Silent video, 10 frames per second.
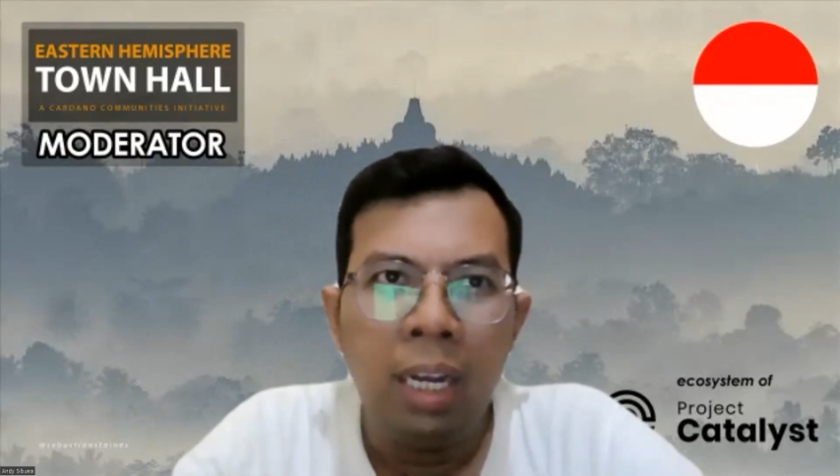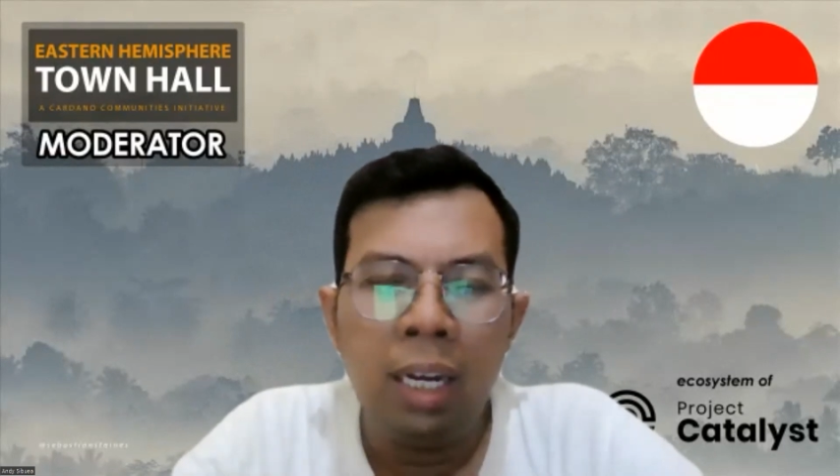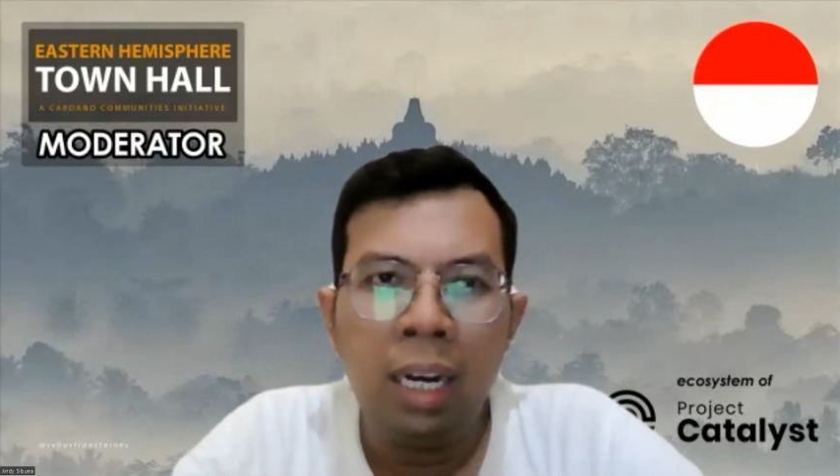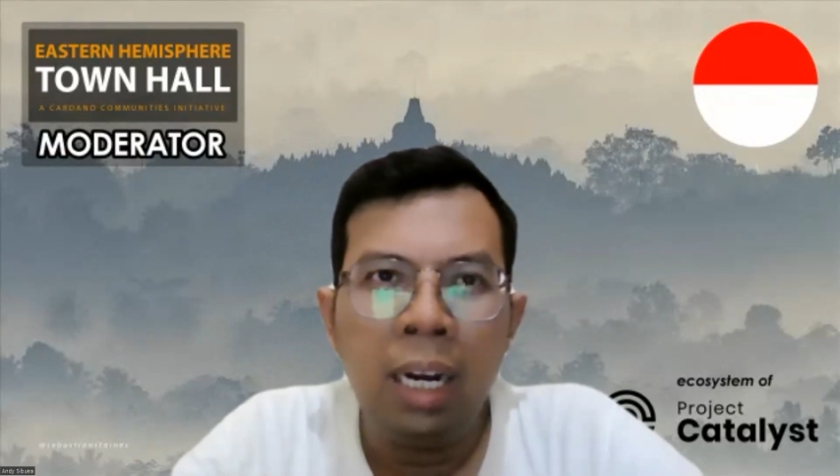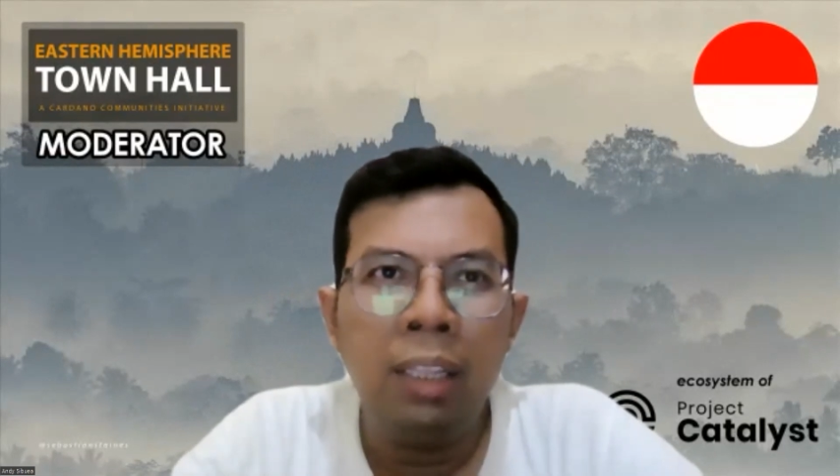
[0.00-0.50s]

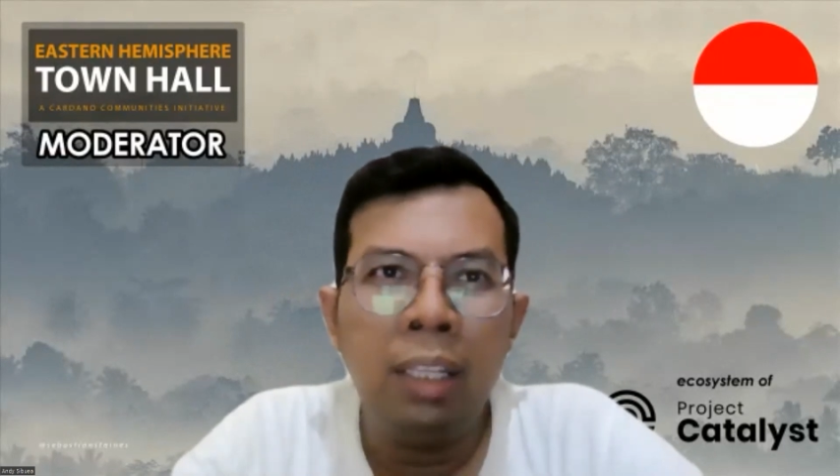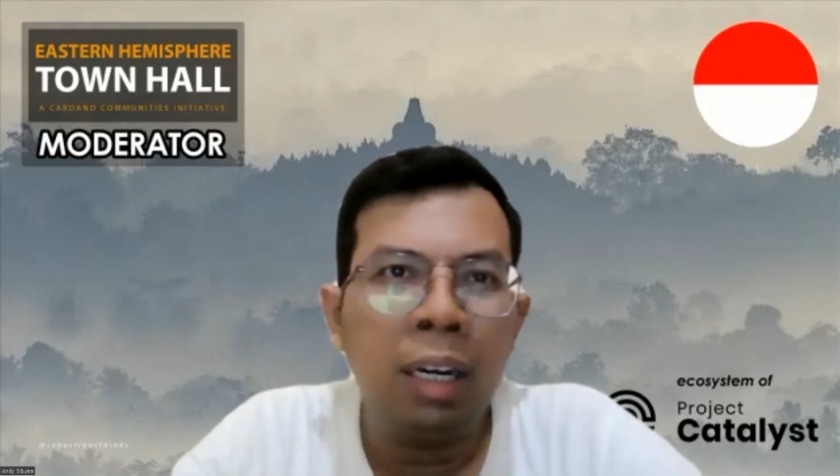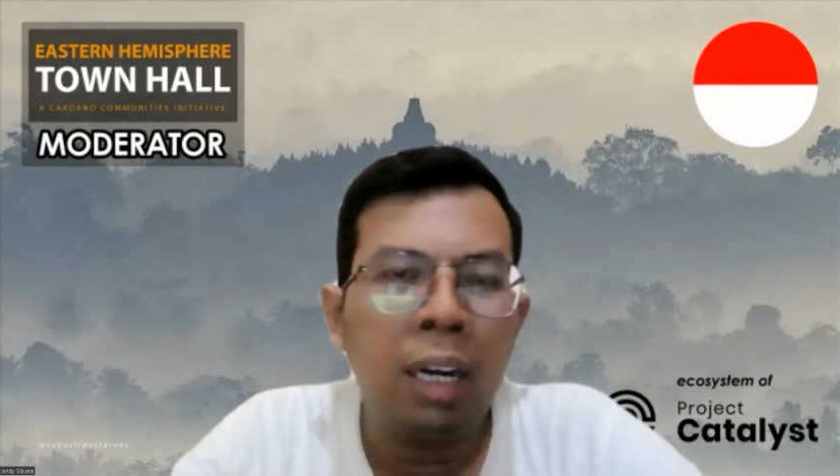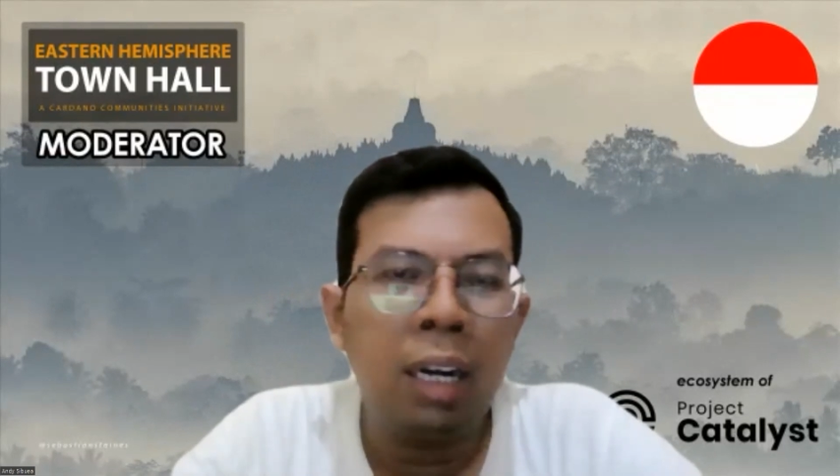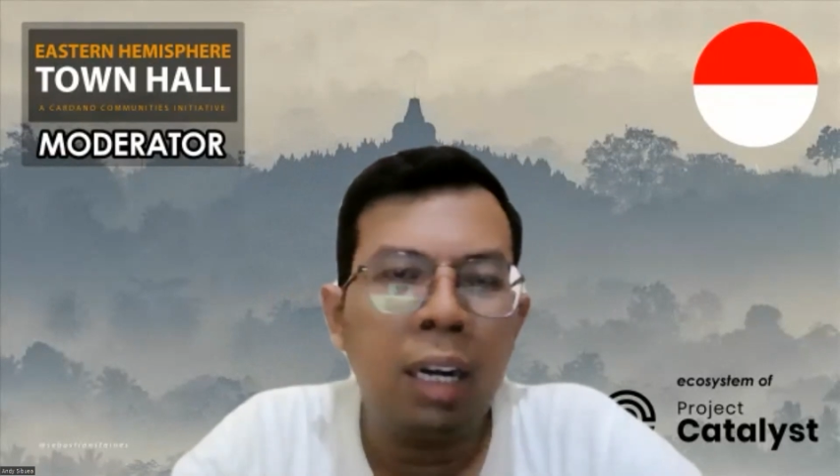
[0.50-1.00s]

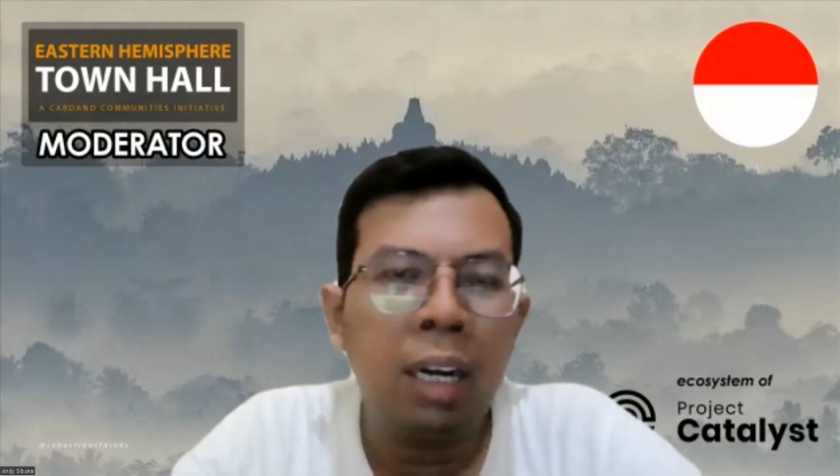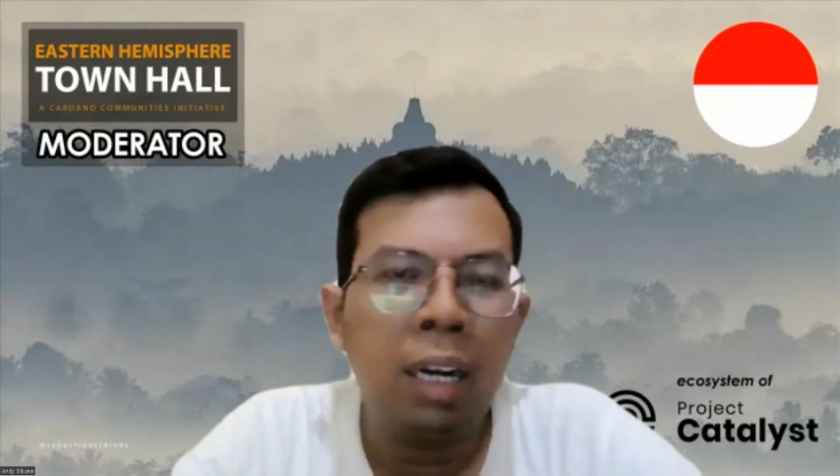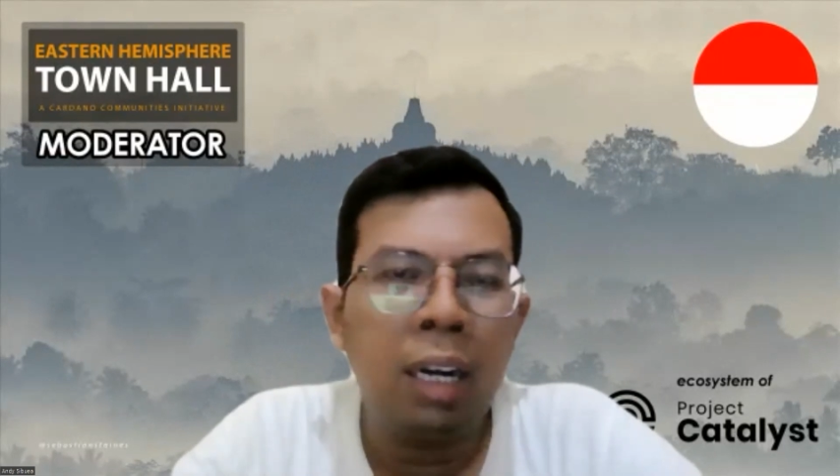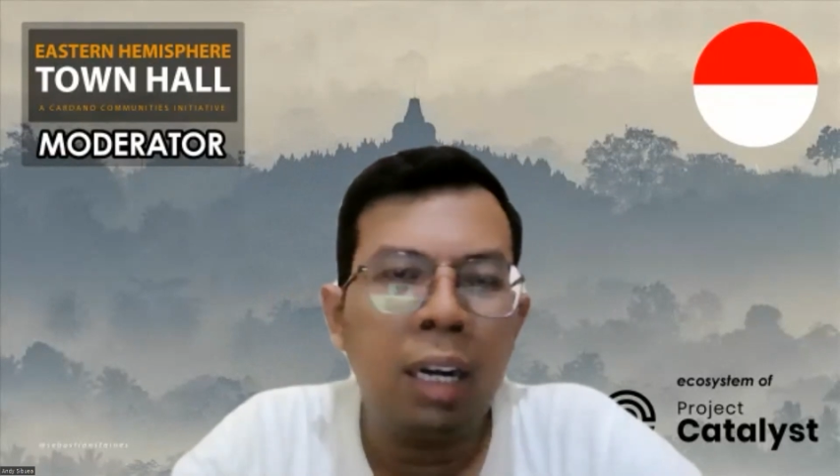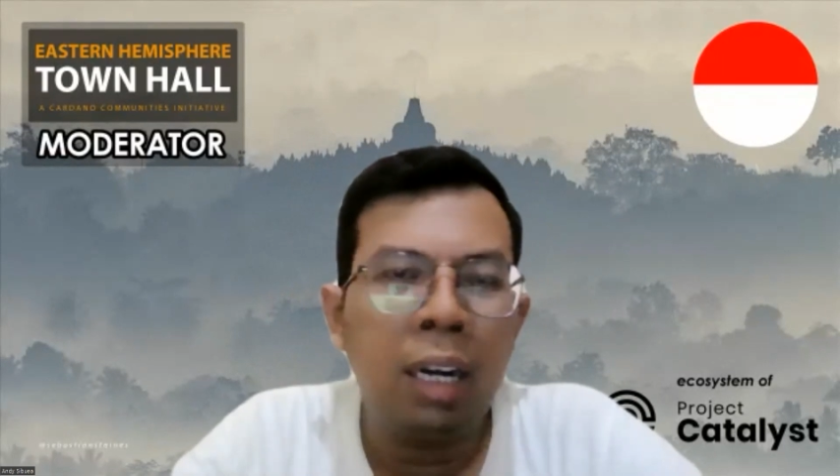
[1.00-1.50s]
another kind
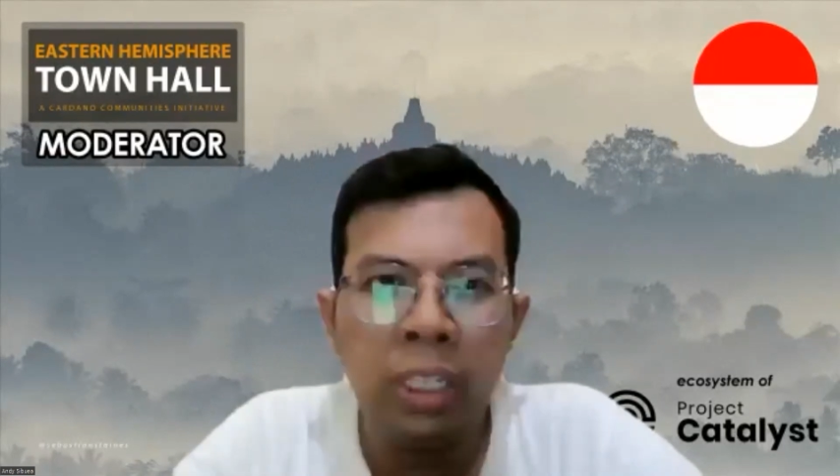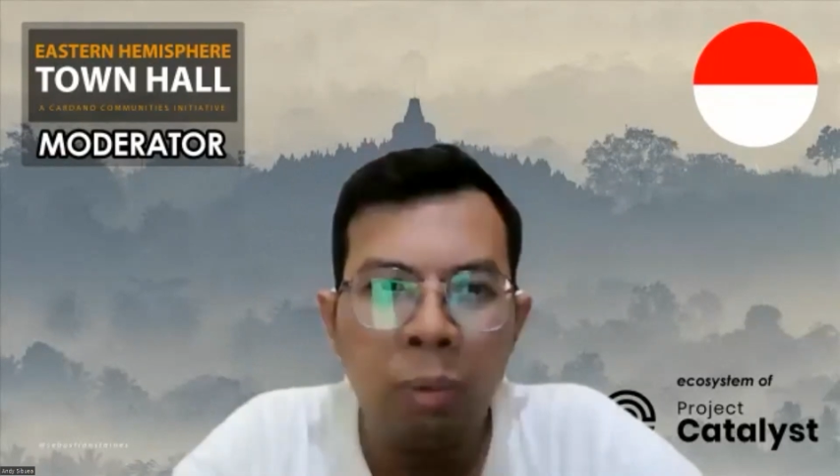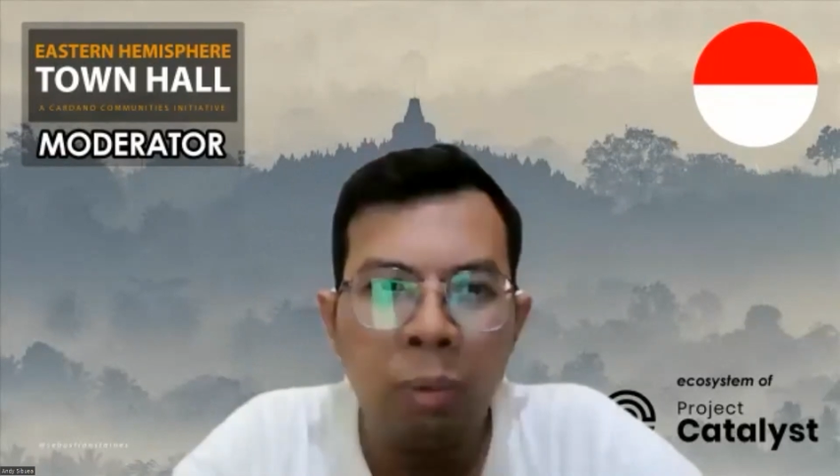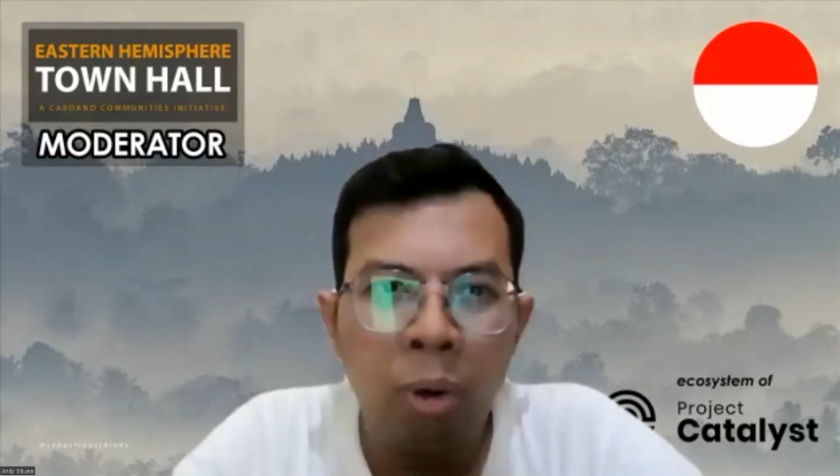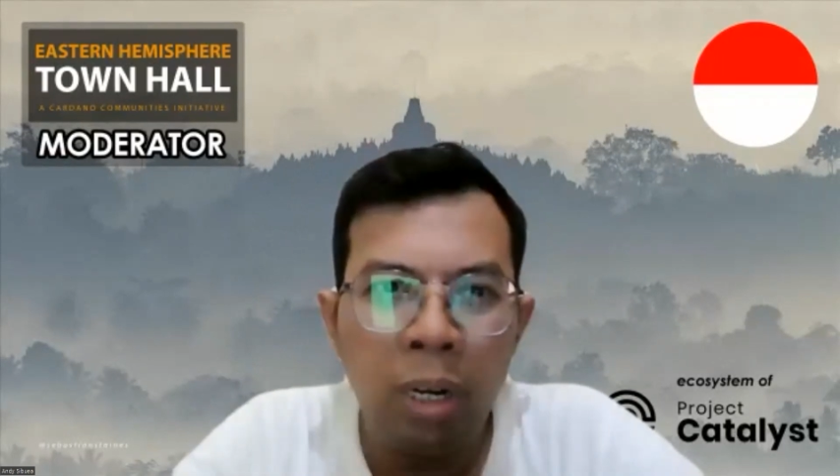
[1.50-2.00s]
of a
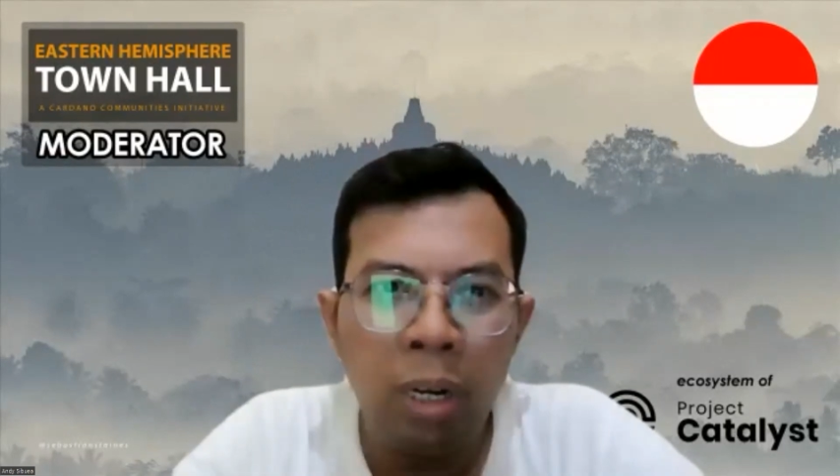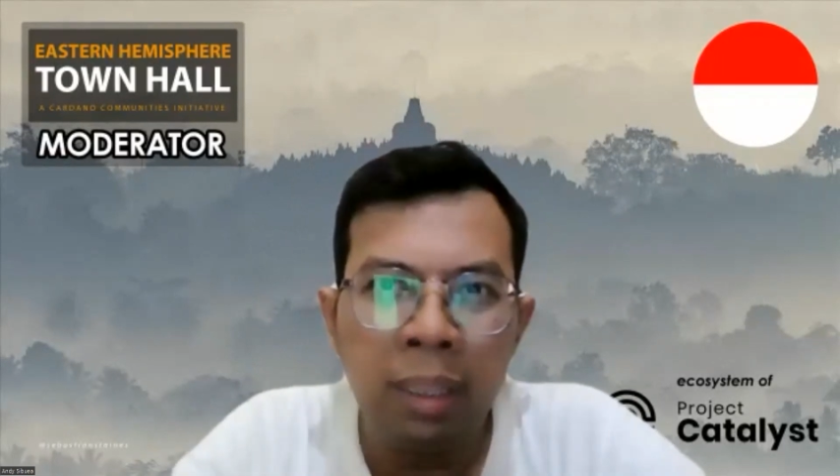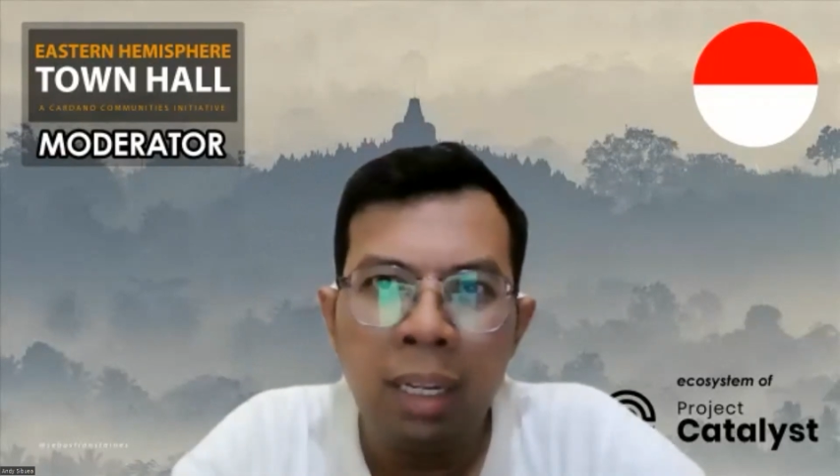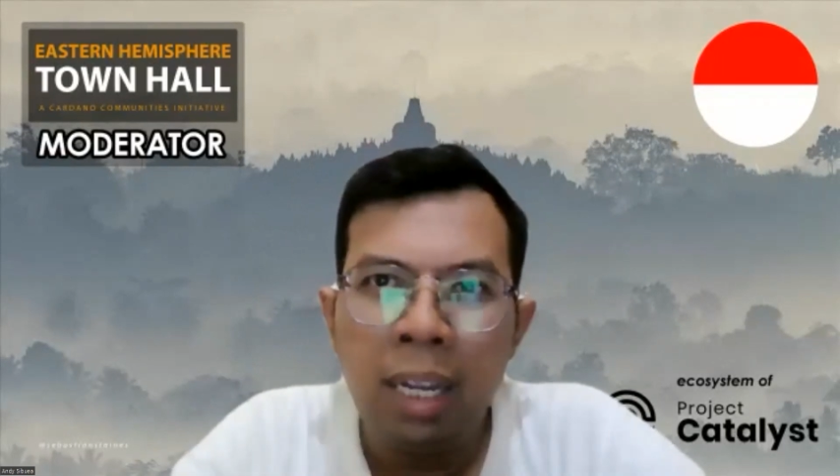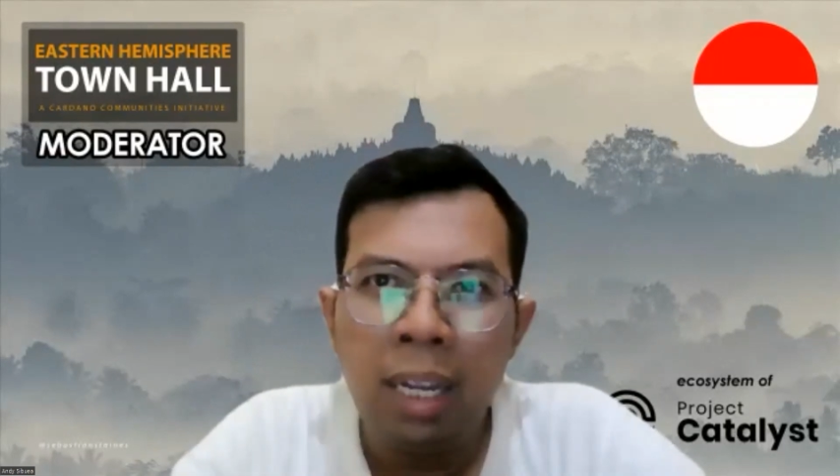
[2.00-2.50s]
digital wallet